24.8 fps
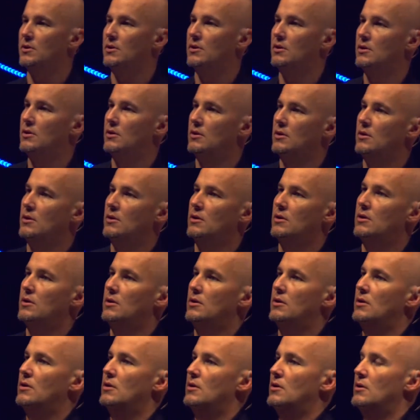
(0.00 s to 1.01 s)

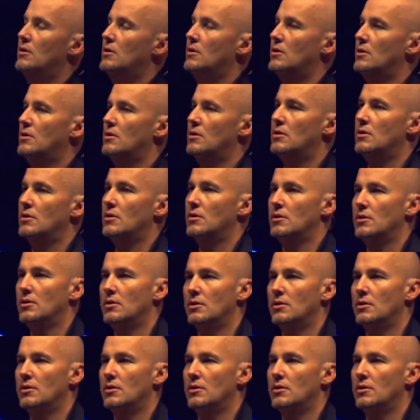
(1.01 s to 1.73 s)
[no speech]